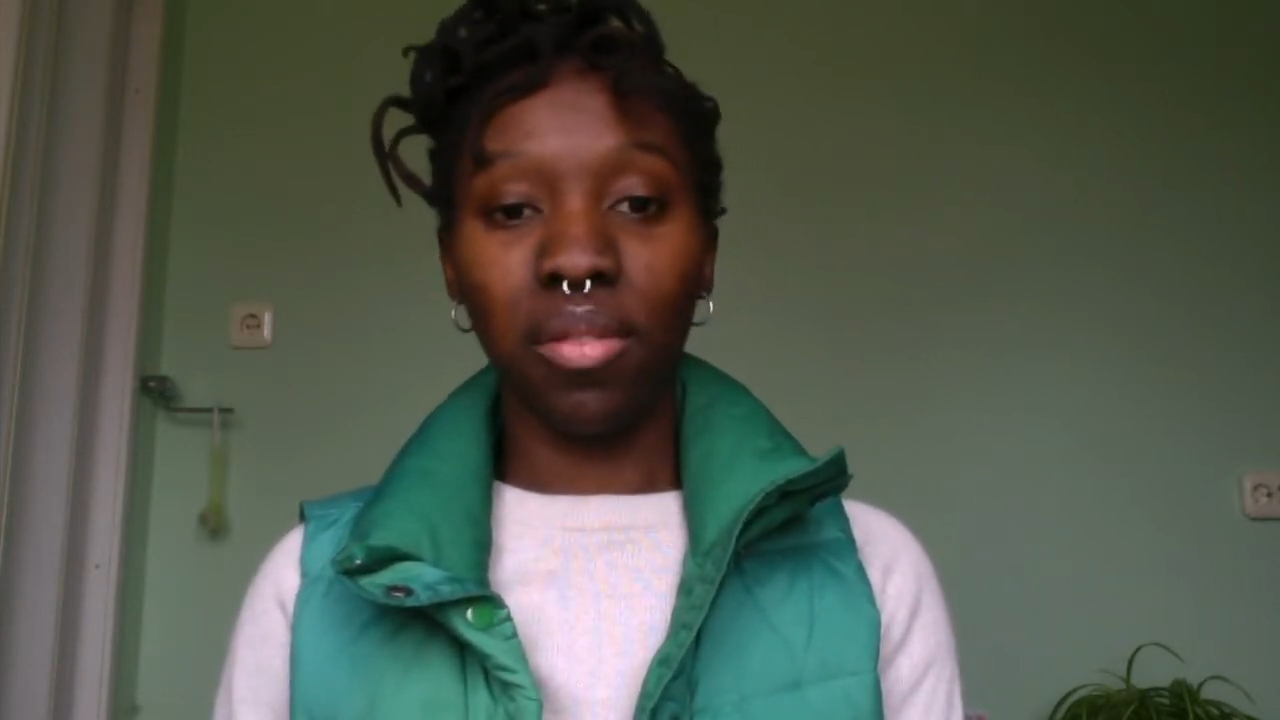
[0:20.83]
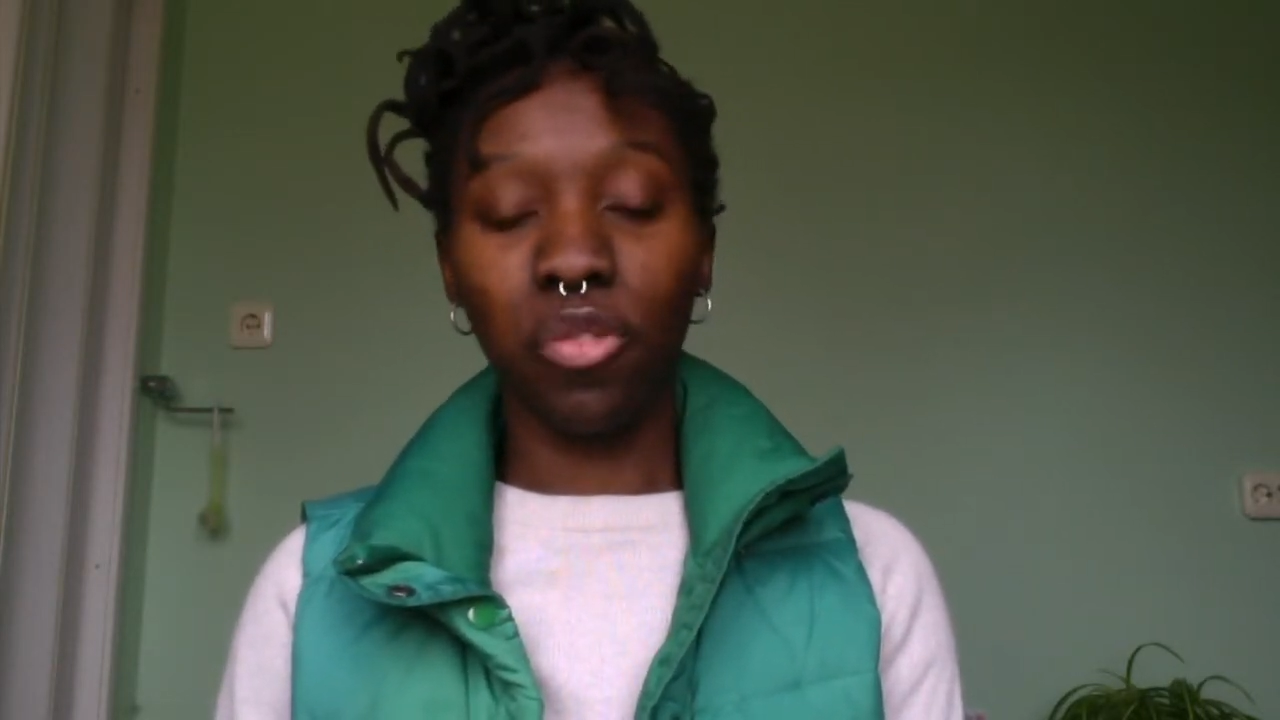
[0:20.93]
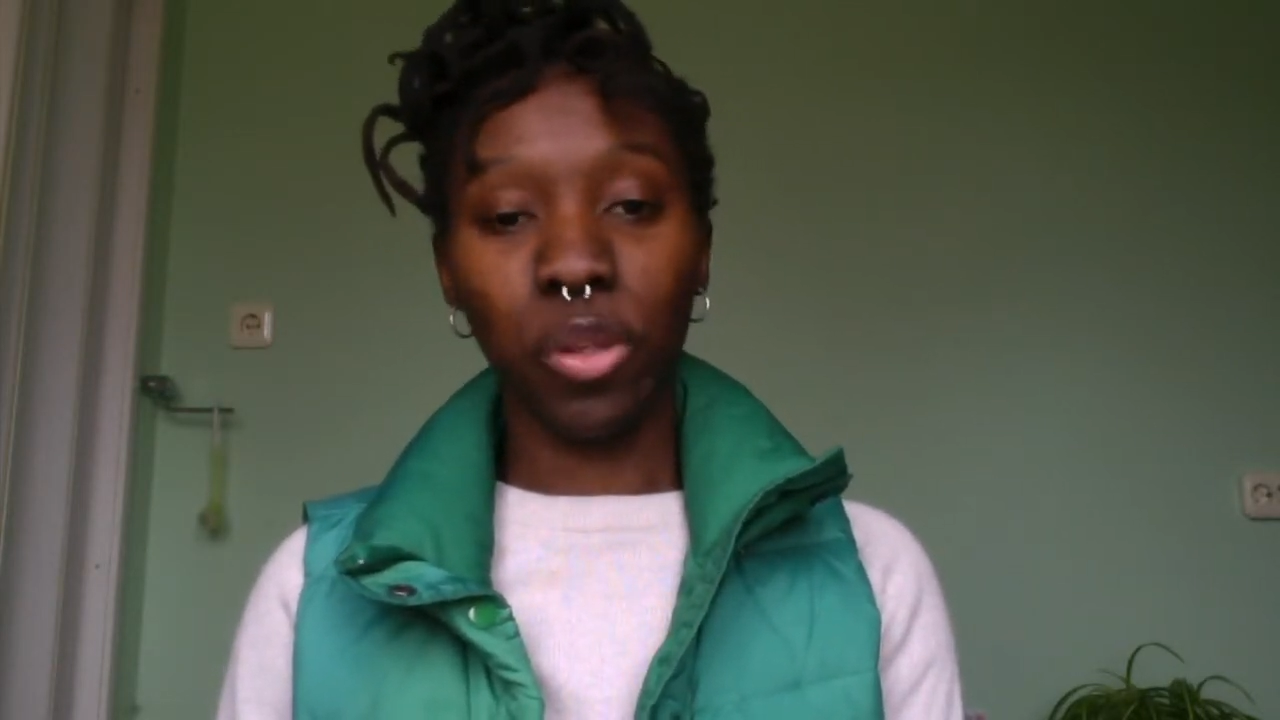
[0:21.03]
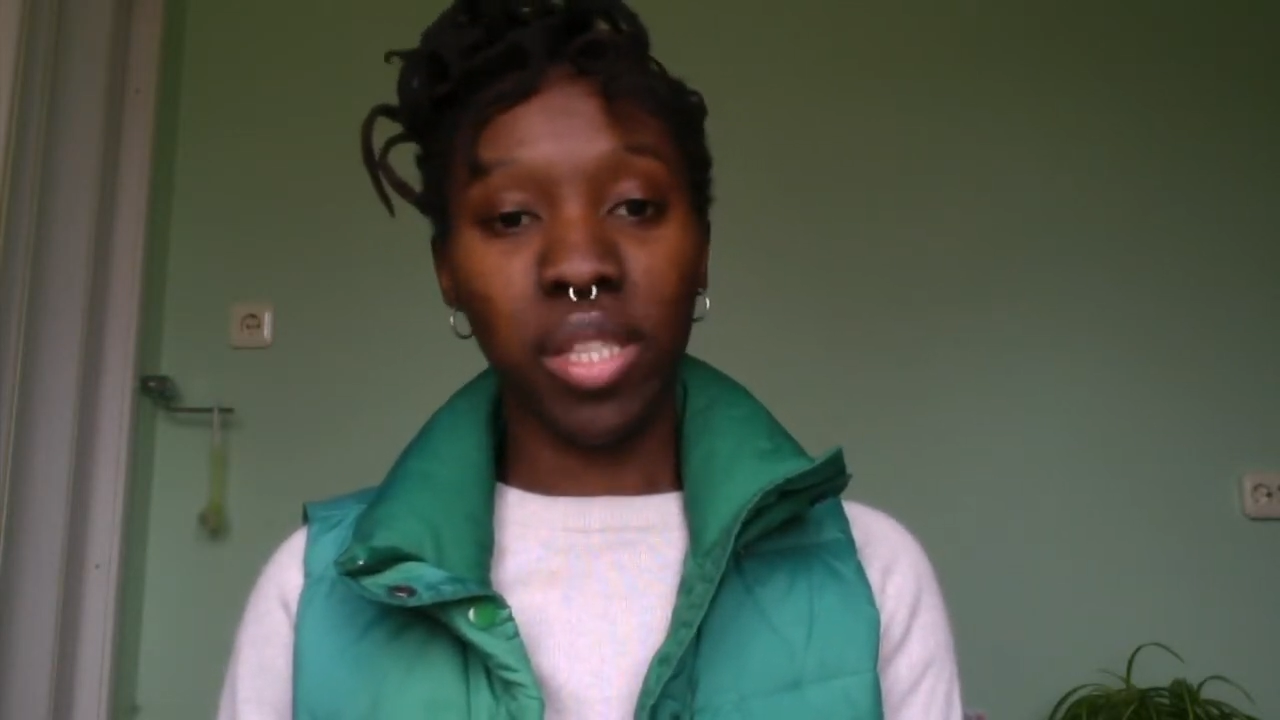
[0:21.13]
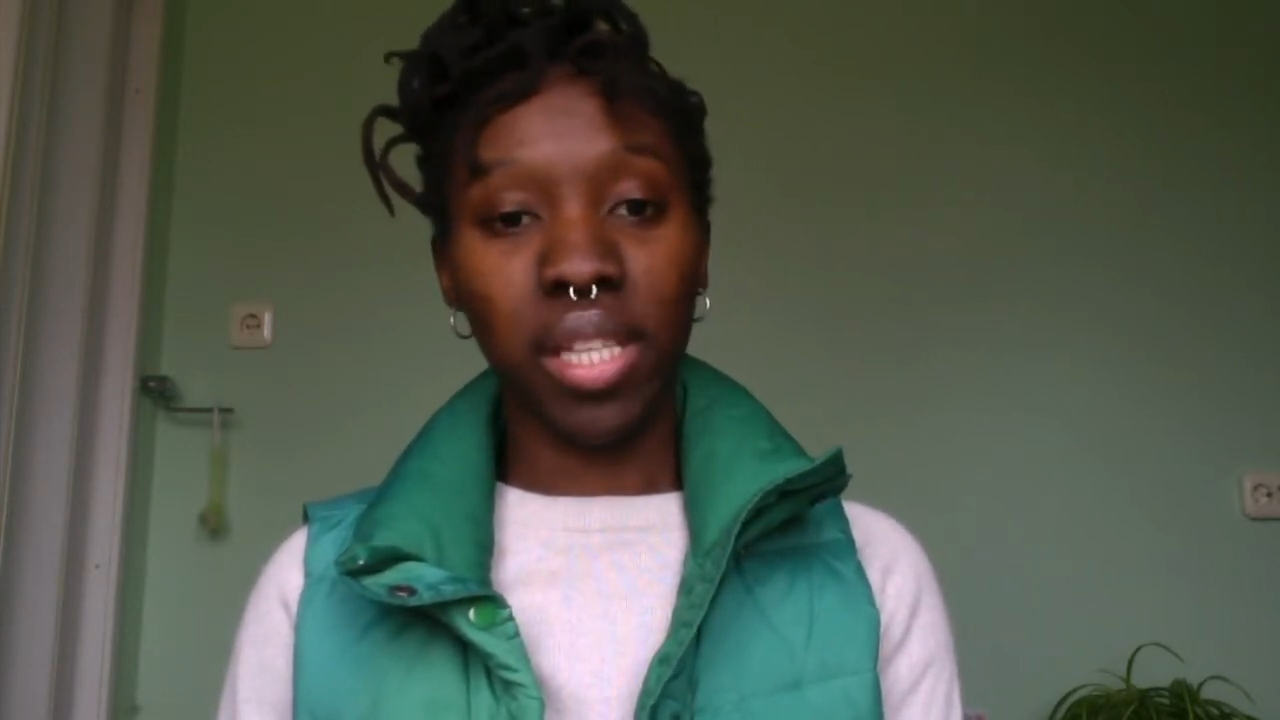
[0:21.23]

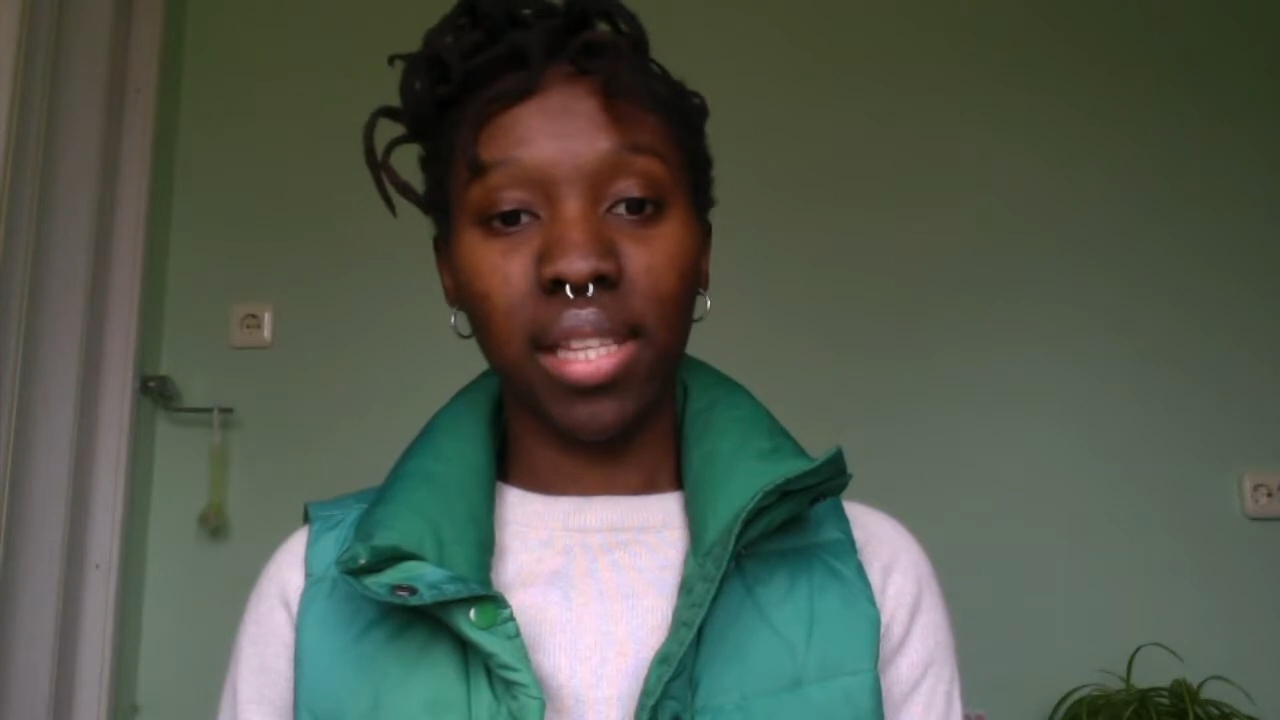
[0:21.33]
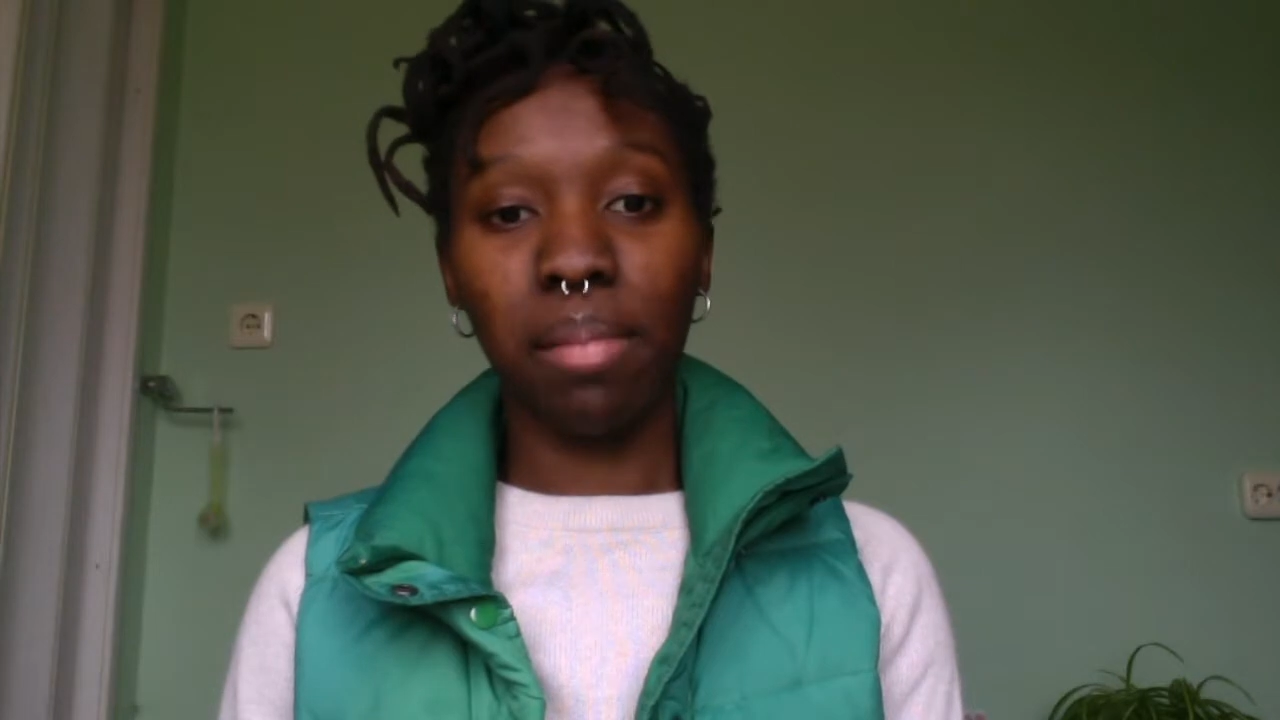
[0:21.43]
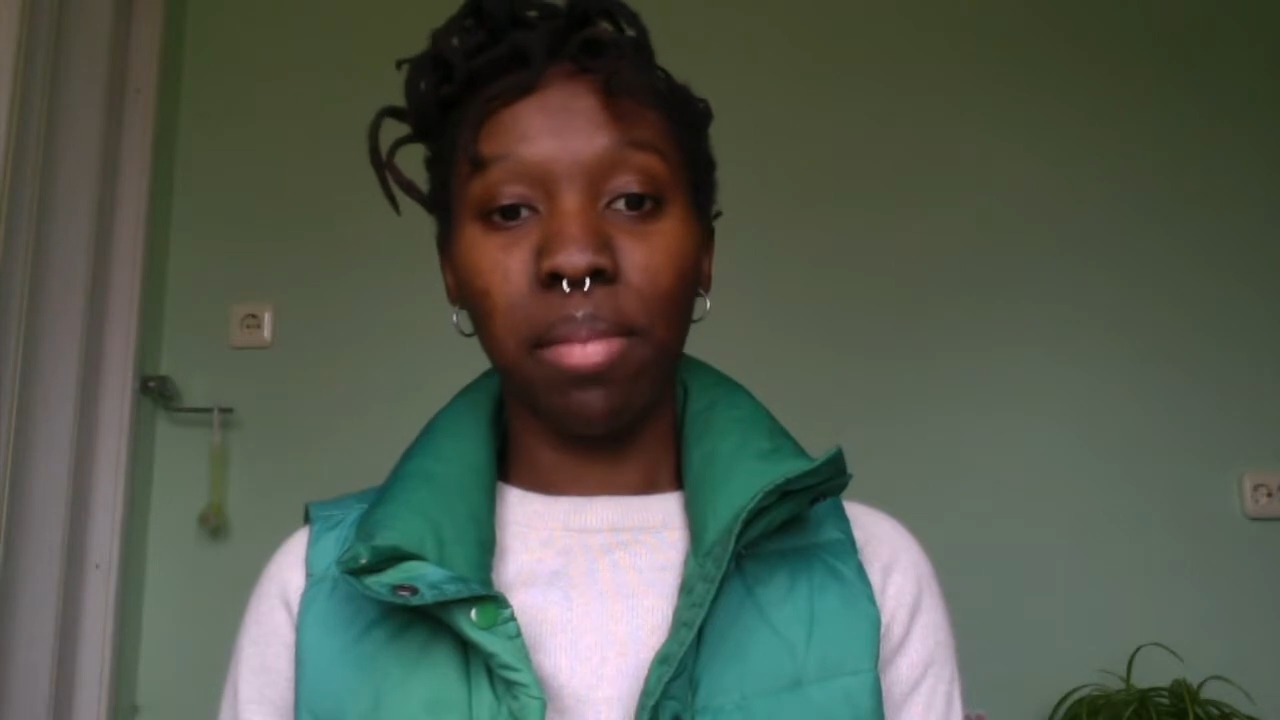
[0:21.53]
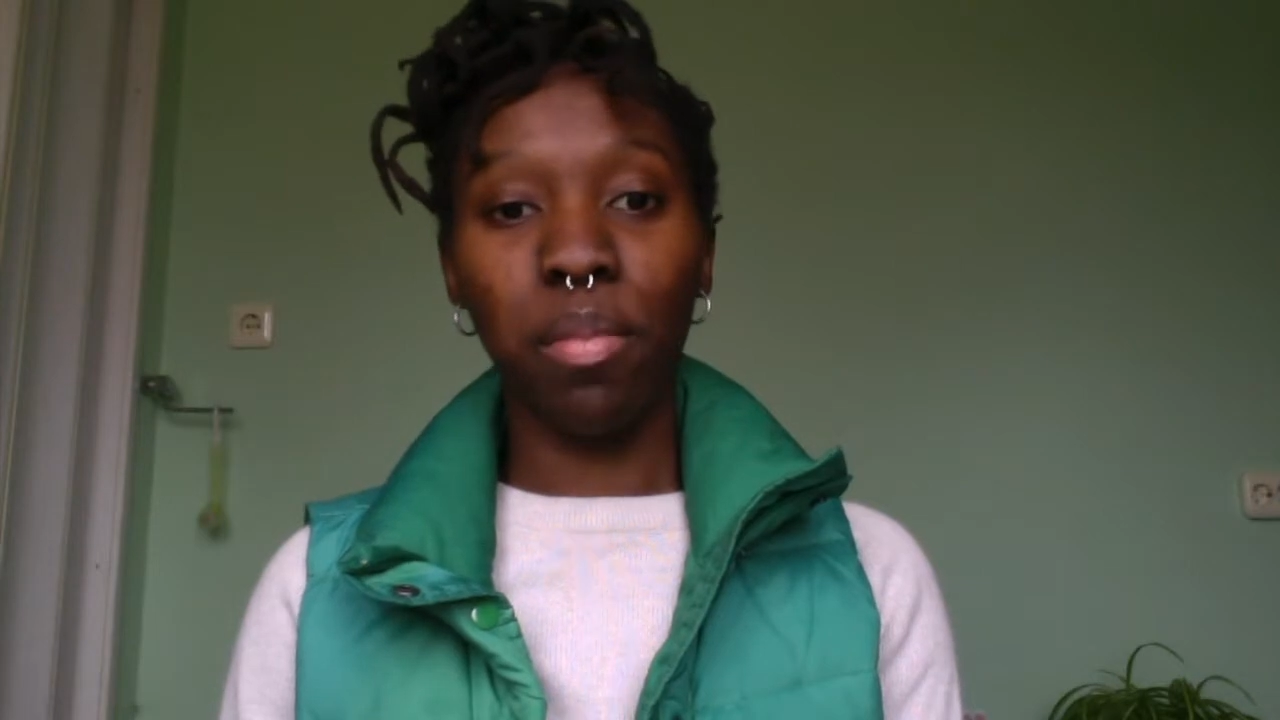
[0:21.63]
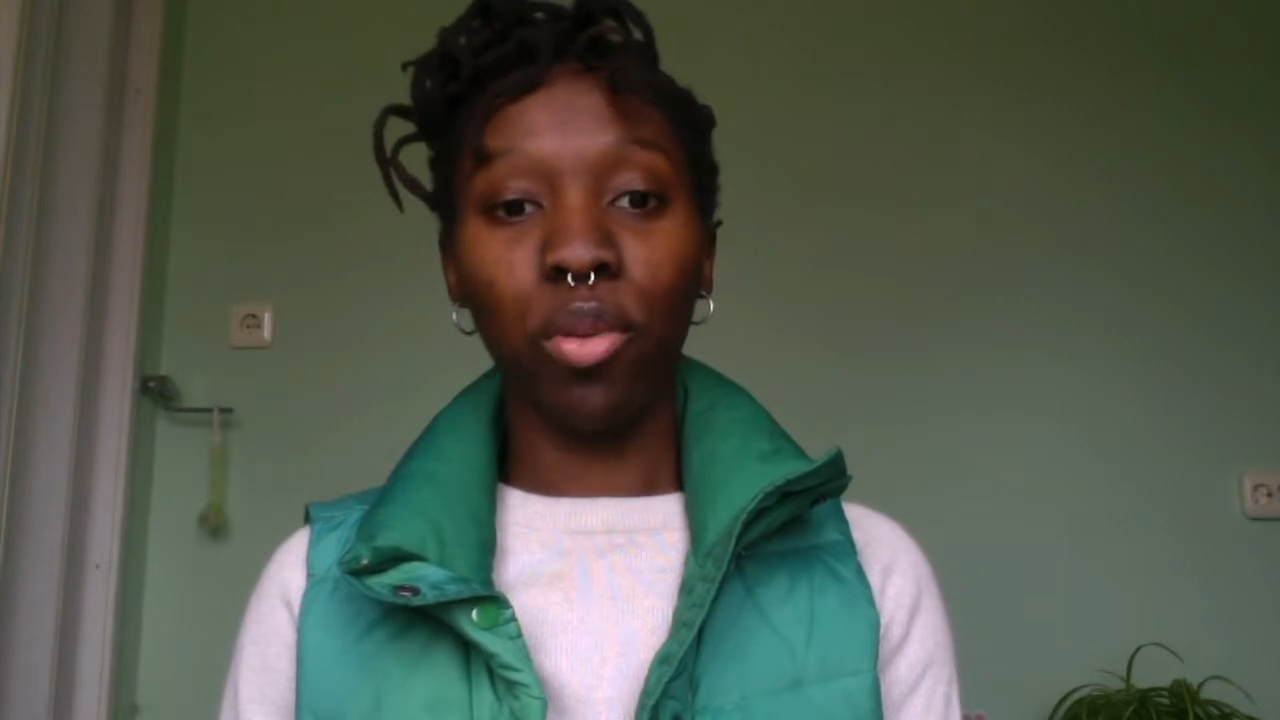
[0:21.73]
first thing
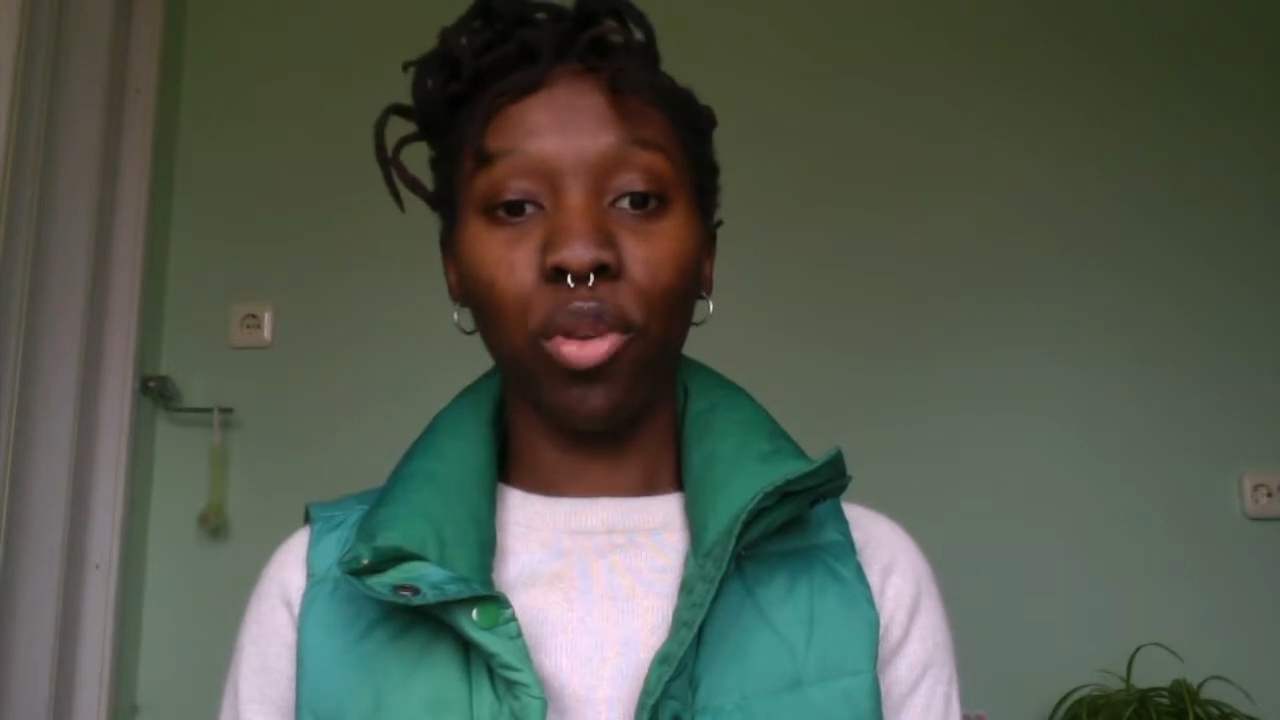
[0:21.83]
that people